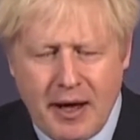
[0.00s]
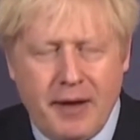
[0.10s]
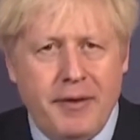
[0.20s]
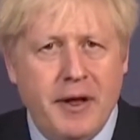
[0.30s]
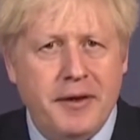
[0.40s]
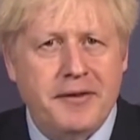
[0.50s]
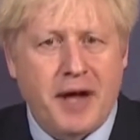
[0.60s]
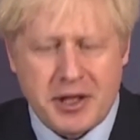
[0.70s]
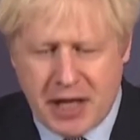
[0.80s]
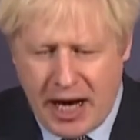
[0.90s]
that
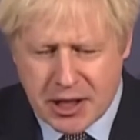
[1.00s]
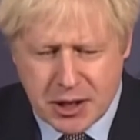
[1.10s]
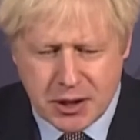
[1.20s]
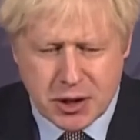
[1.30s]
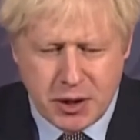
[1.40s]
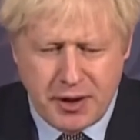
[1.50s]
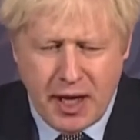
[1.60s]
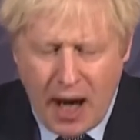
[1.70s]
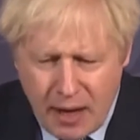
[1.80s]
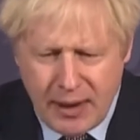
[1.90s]
such action should
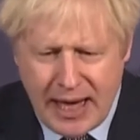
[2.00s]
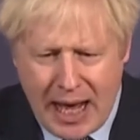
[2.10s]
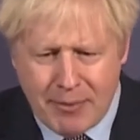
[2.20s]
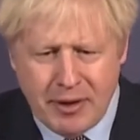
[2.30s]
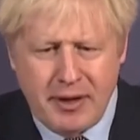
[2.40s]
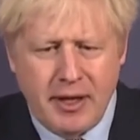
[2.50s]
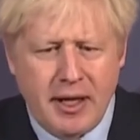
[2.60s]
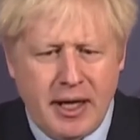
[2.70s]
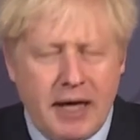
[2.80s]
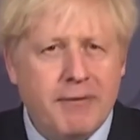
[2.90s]
only happen
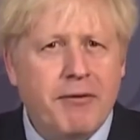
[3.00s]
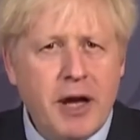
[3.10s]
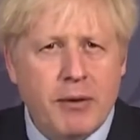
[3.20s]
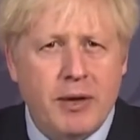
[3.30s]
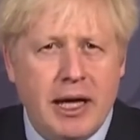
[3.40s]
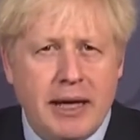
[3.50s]
infrequently.